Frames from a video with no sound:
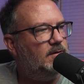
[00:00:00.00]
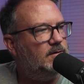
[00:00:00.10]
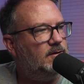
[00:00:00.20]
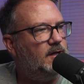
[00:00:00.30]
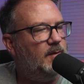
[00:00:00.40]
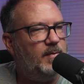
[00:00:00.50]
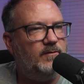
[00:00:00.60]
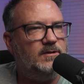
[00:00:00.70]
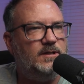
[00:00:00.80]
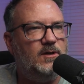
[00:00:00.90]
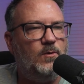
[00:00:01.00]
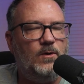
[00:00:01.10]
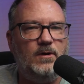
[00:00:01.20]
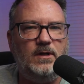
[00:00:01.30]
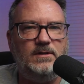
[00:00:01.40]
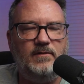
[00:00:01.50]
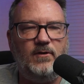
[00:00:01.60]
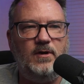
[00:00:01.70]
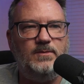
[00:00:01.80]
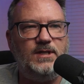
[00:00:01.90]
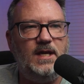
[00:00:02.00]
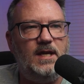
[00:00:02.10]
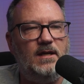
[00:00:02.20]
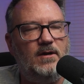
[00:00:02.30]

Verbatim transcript: look up every single word because I've heard him say it.